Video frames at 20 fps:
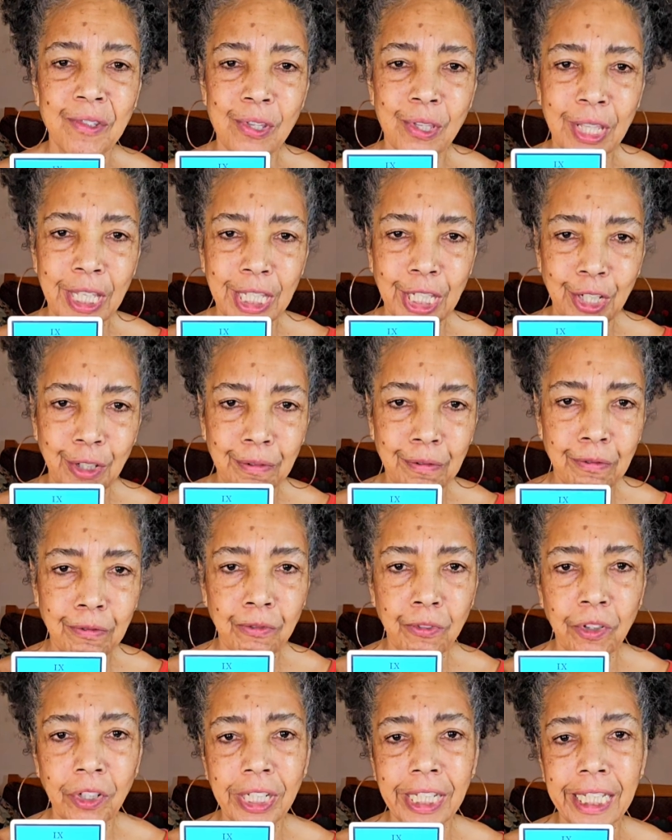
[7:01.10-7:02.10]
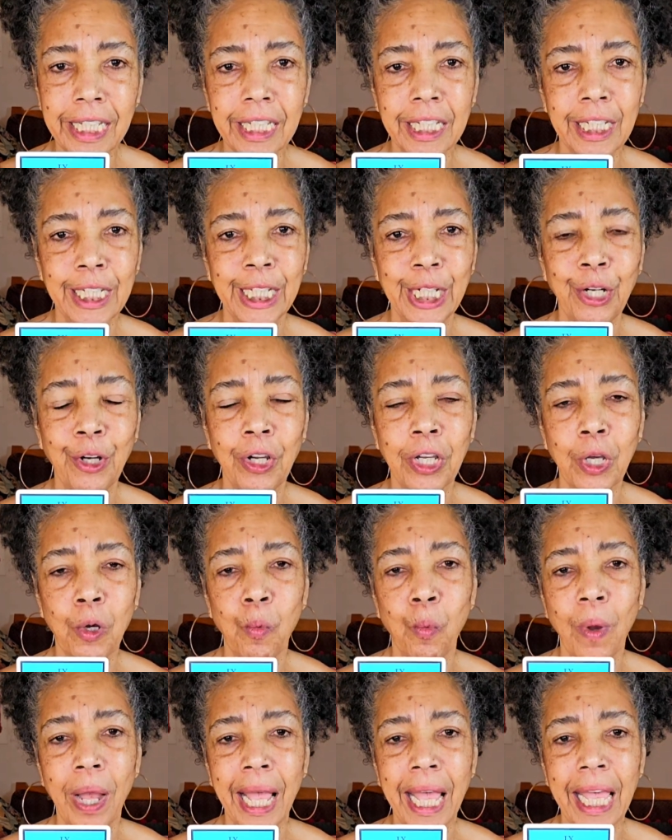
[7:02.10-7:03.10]
so that you're fully clearing
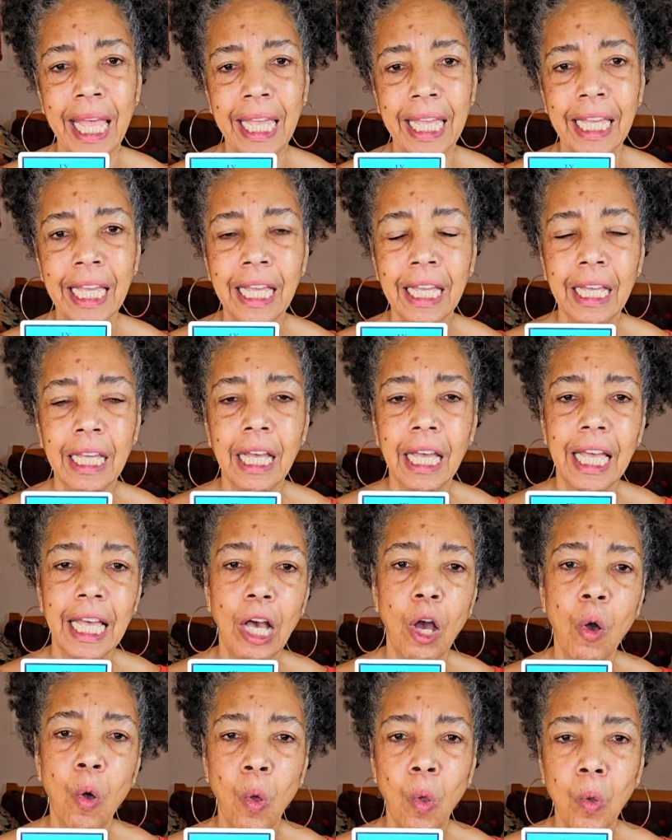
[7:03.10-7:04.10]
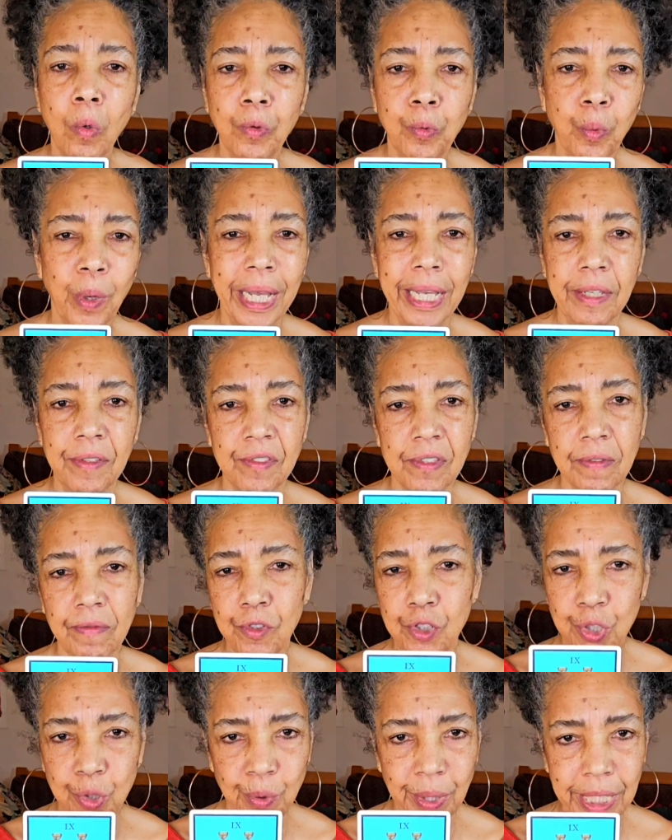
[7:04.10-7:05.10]
away old ways
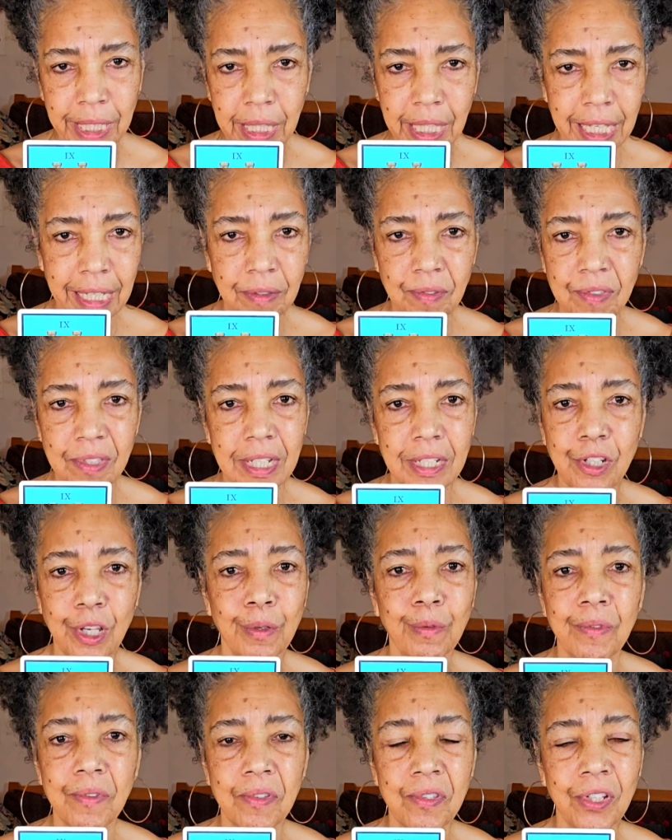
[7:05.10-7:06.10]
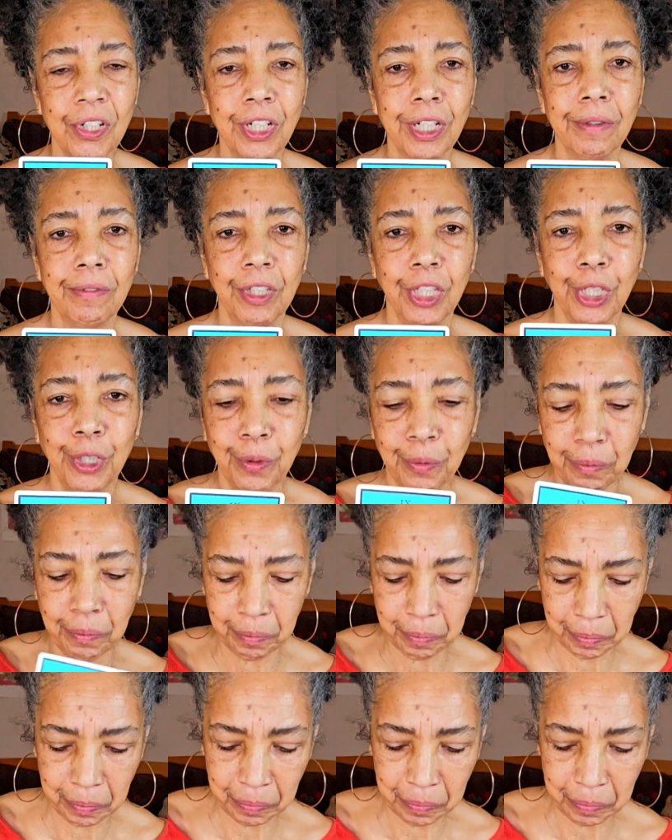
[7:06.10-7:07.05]
of doing things that don't serve you.